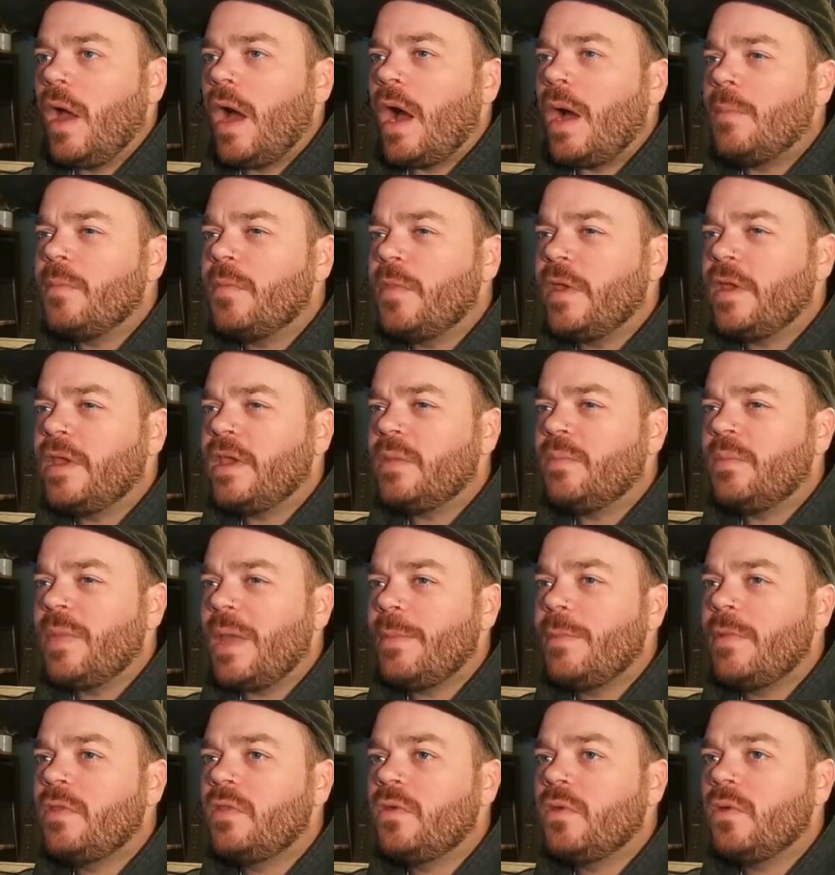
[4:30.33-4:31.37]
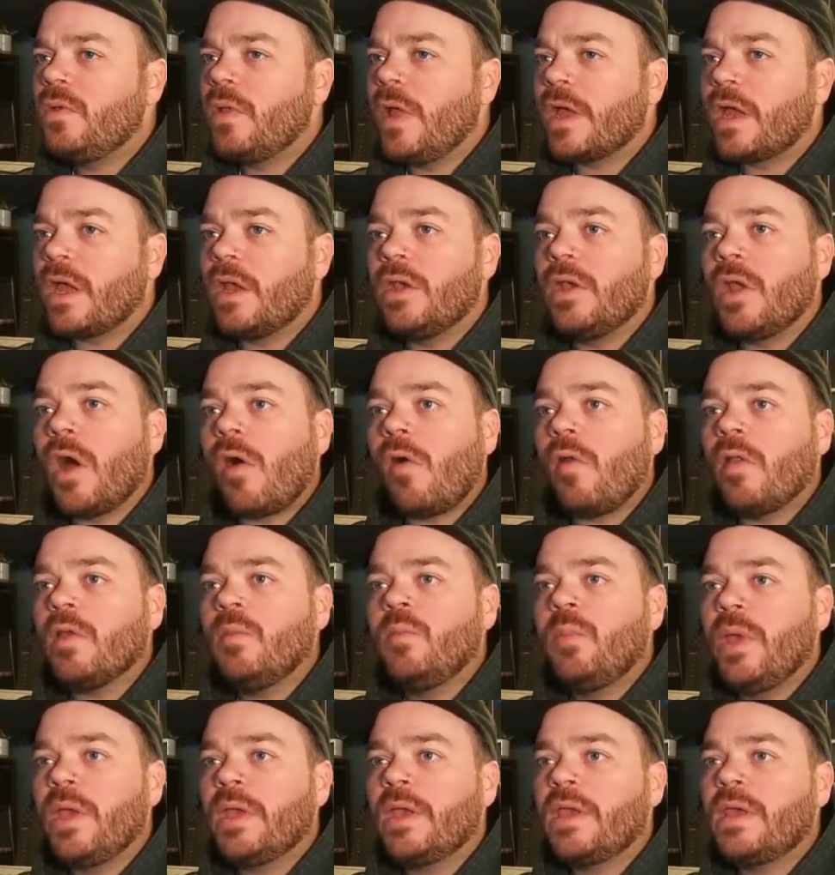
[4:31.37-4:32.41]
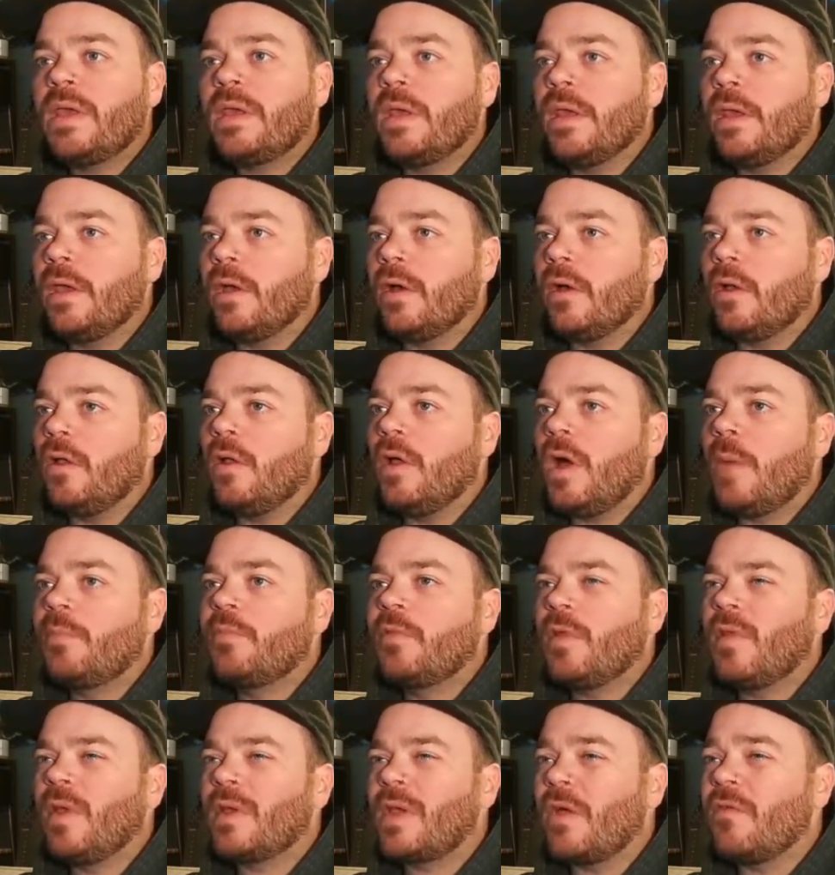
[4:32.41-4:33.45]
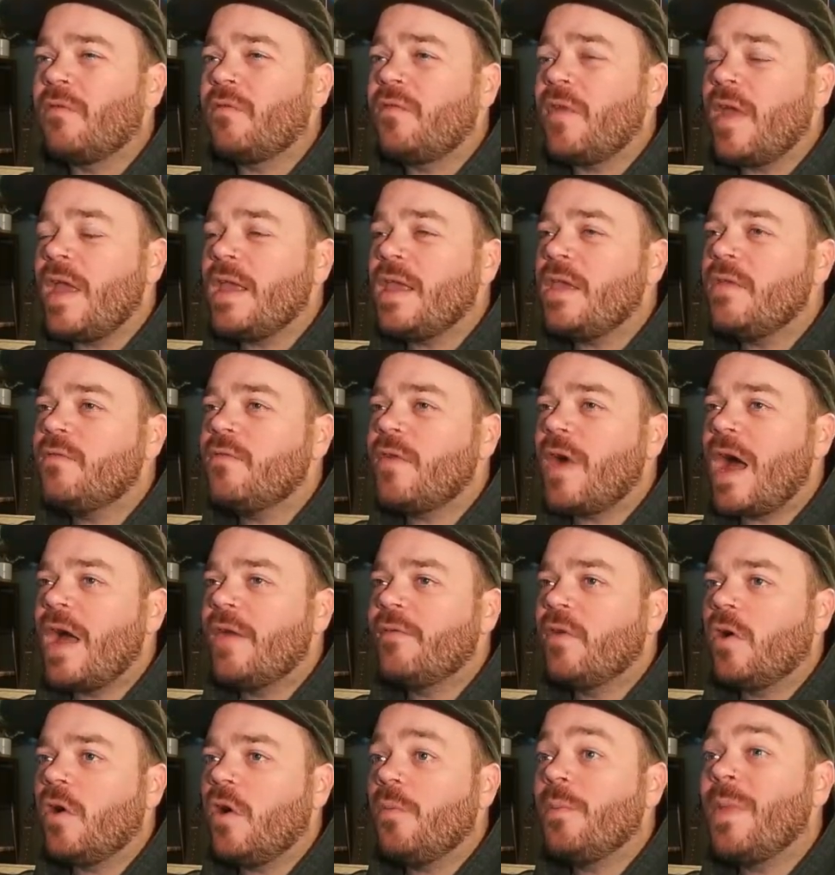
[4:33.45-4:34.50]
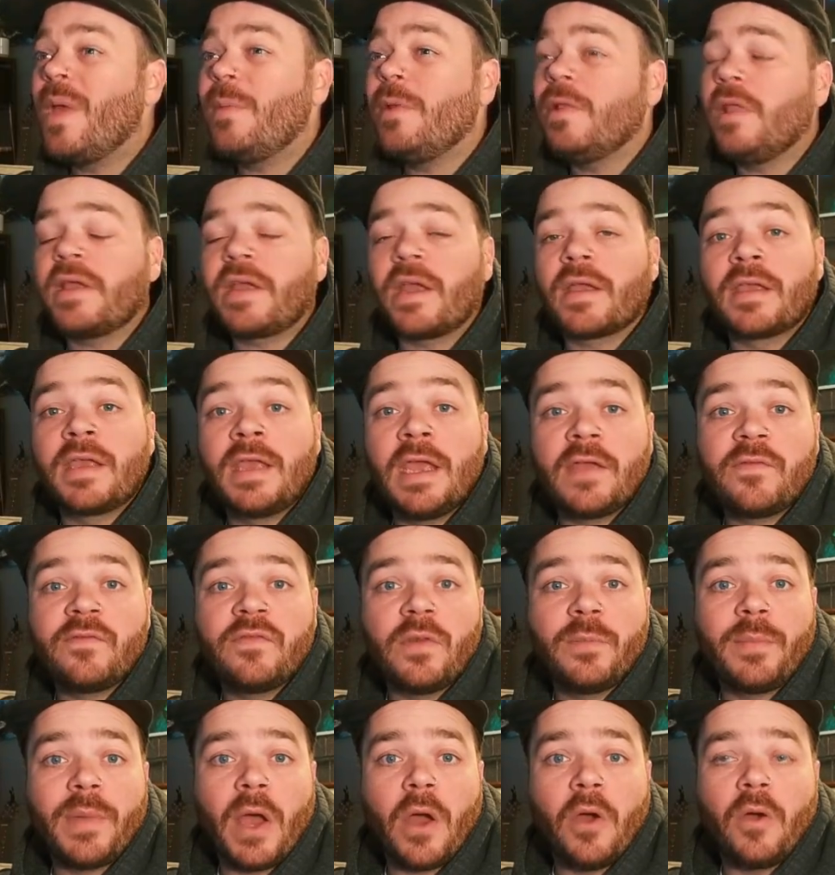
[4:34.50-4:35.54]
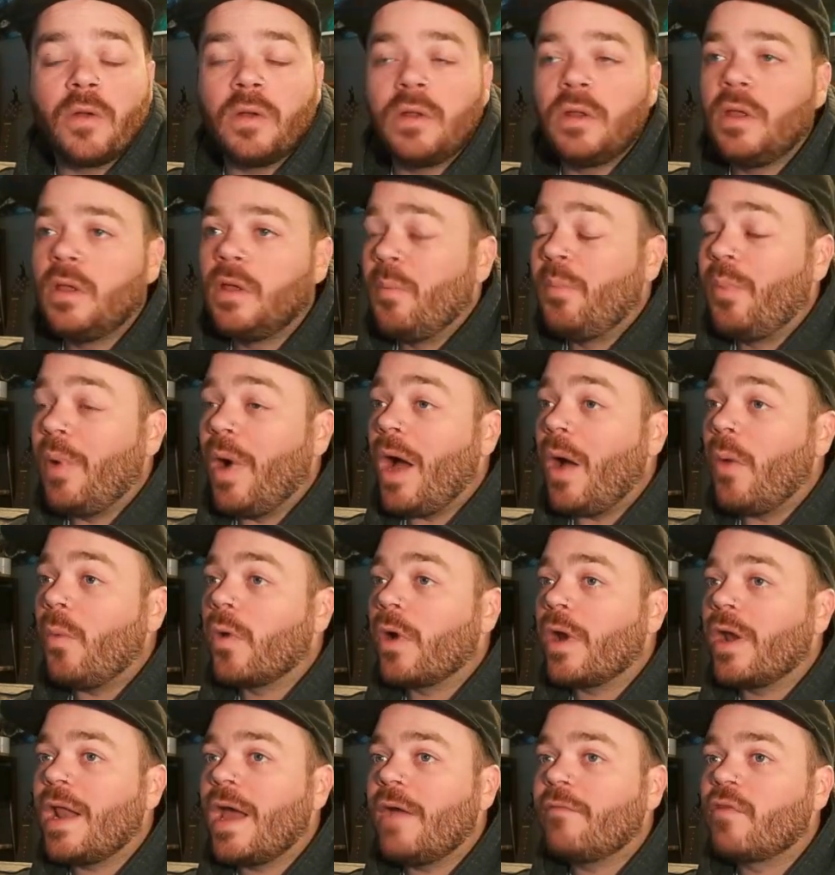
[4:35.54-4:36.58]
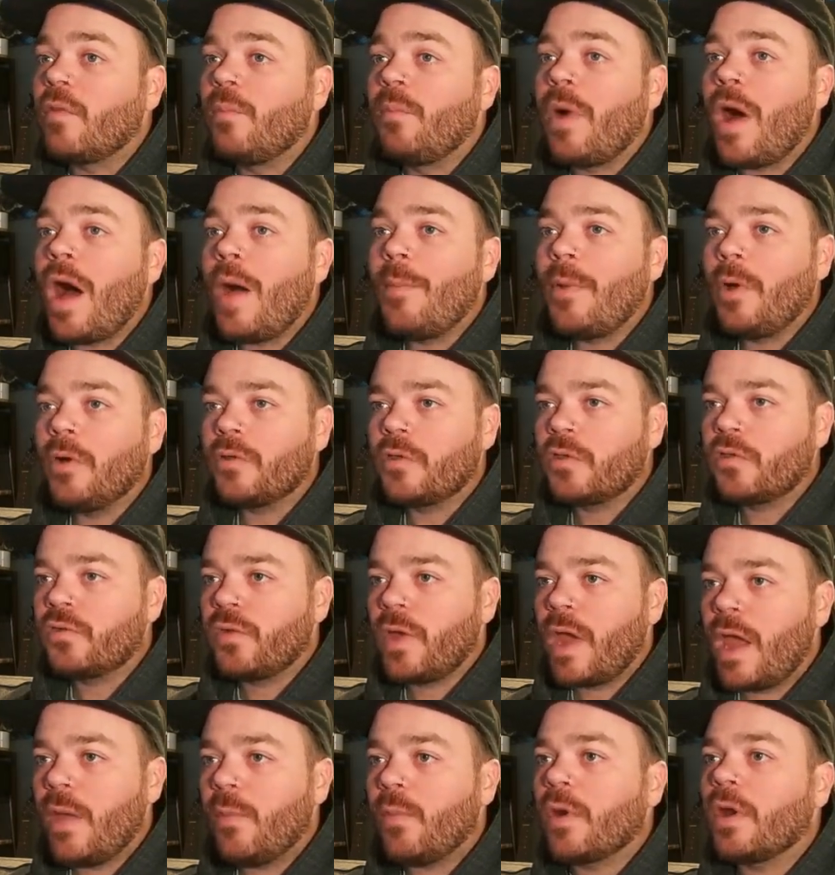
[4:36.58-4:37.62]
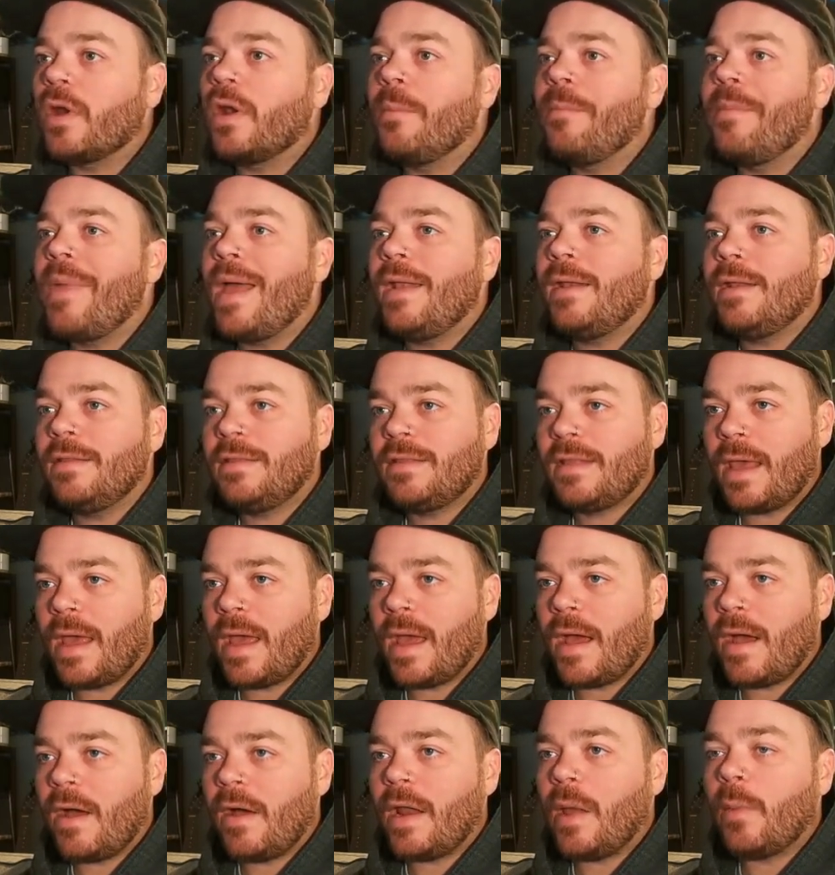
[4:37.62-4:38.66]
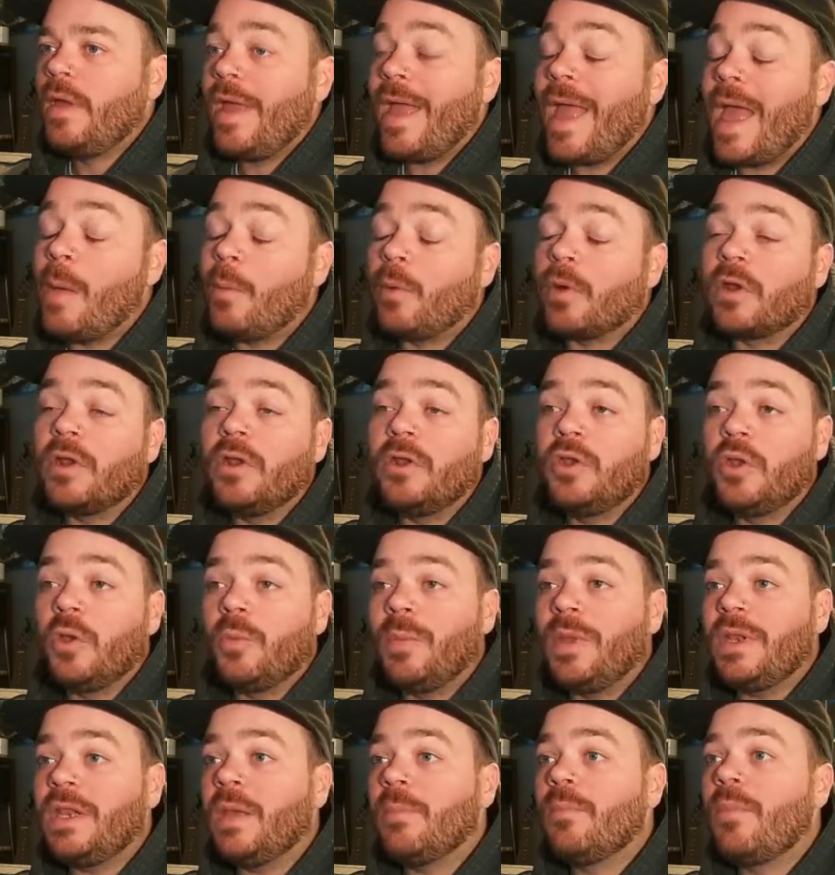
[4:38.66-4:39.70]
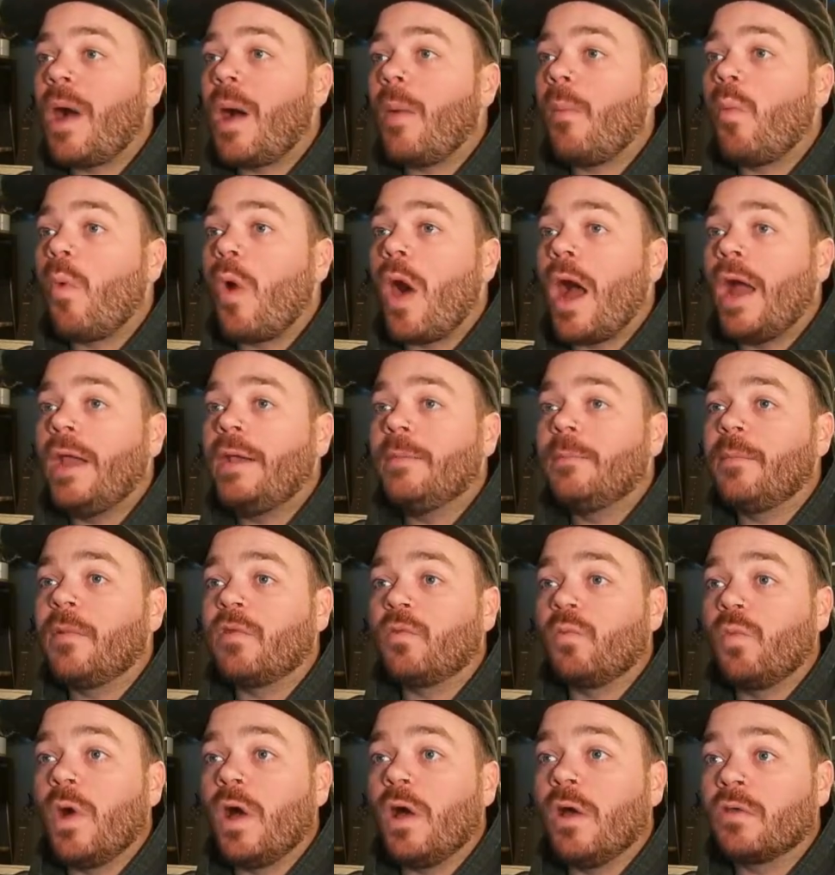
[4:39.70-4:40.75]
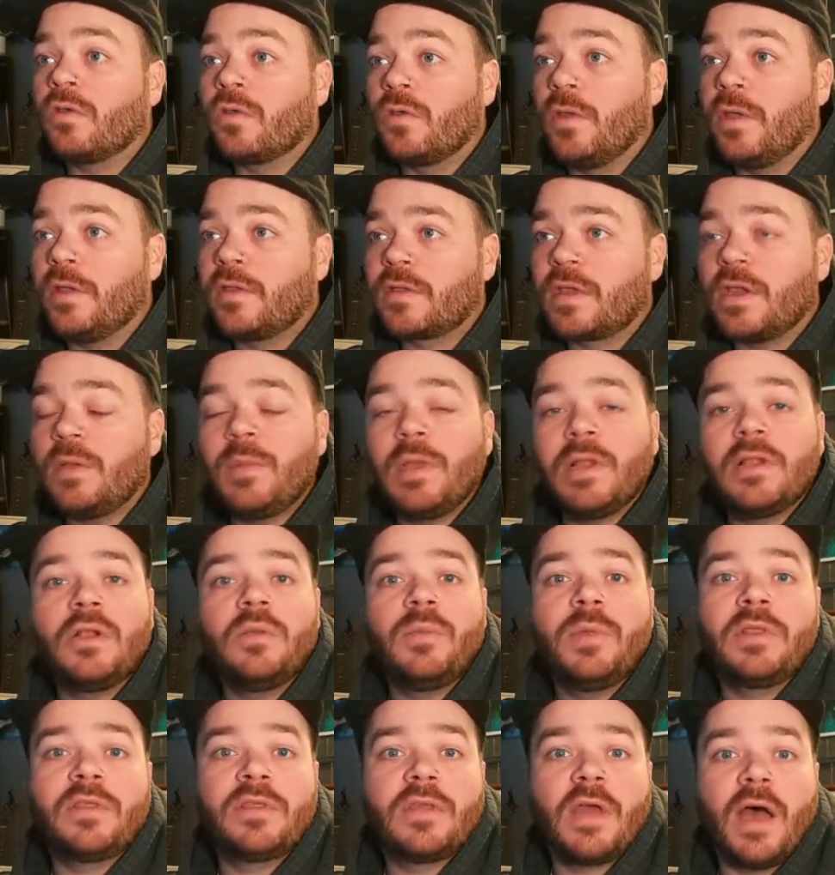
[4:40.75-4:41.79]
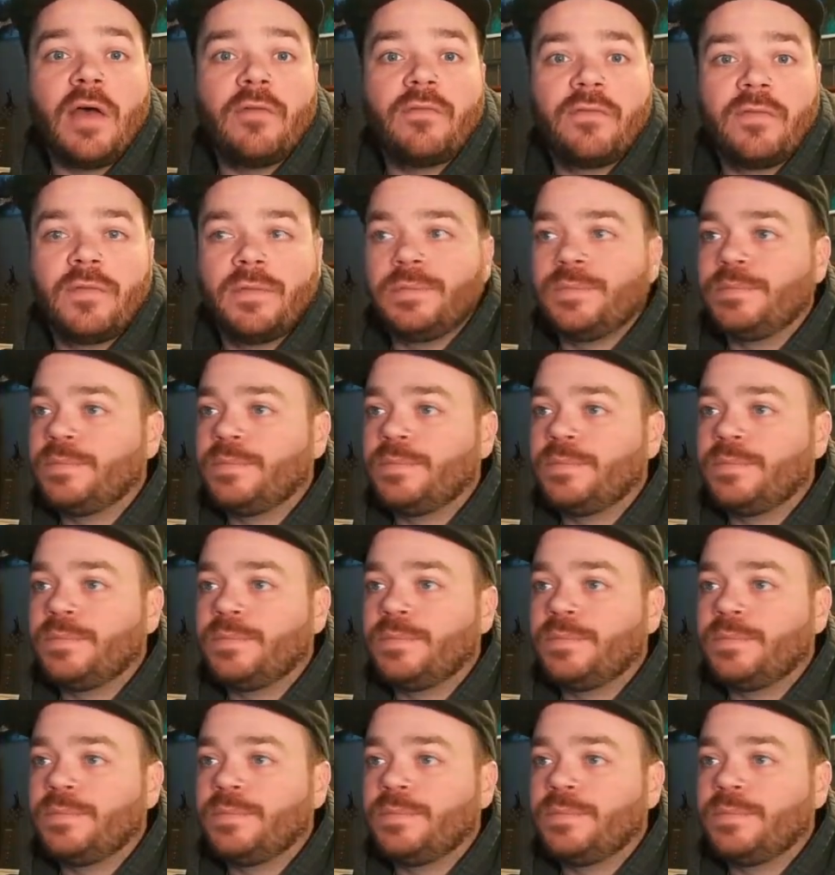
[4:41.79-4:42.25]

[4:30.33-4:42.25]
I'm thinking maybe do like a nollie big heel up to like a fakey 5-0, maybe like a kick flip out. But we're gonna have to pop out straight, we're gonna bend it down, and we're gonna do a medium pop wind up as well, so it's gonna be a little bit tough.